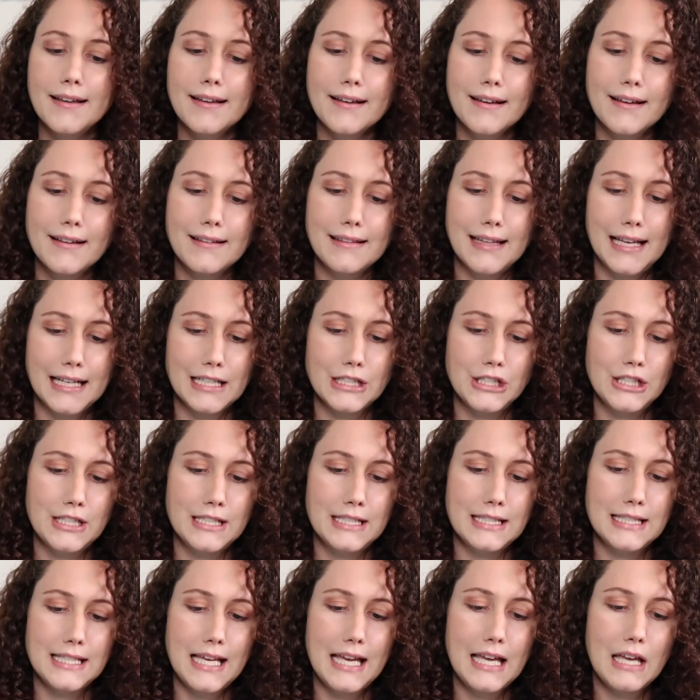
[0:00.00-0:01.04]

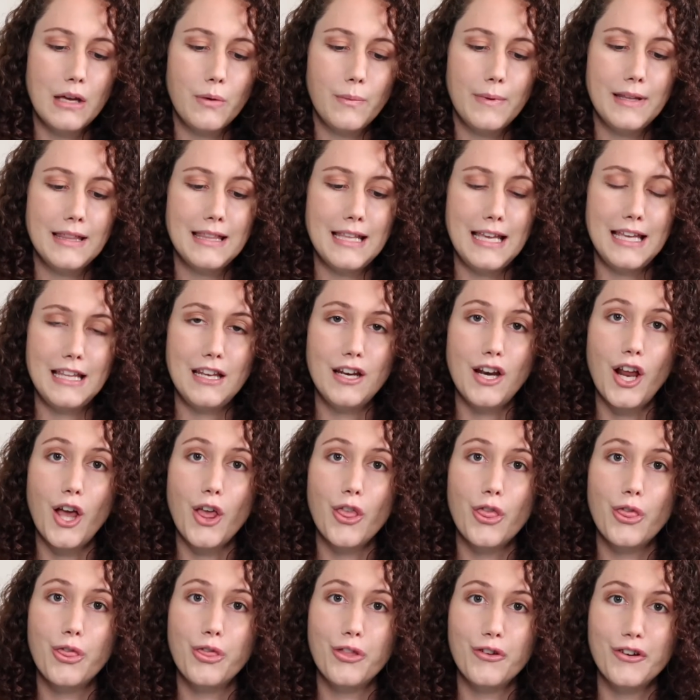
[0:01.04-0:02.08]
collection site within
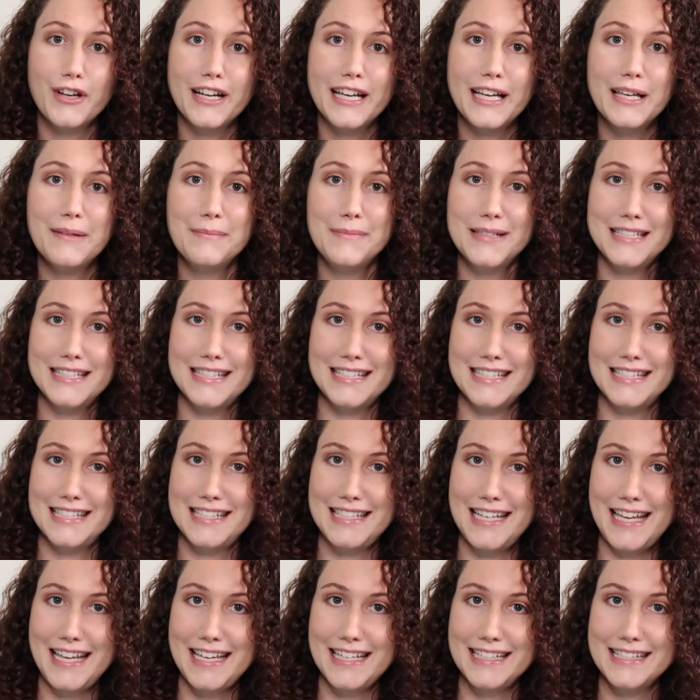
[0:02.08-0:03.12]
3 business
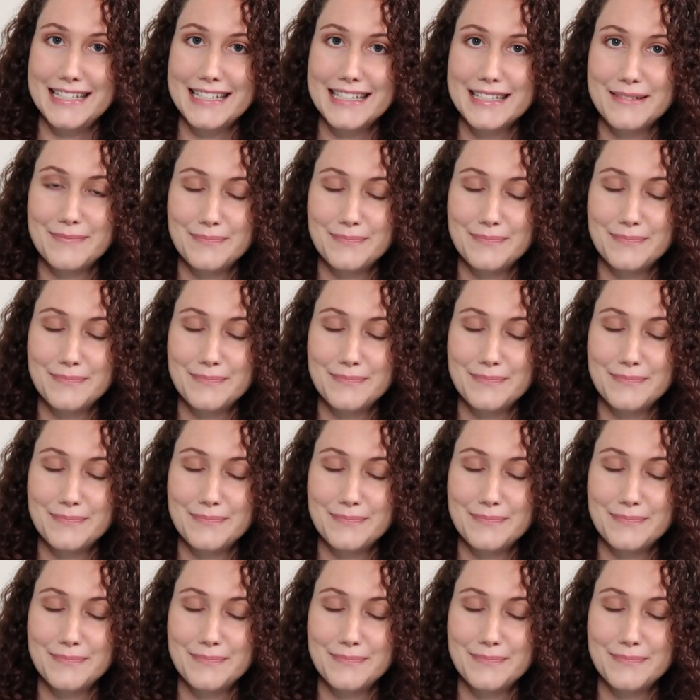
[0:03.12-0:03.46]
days.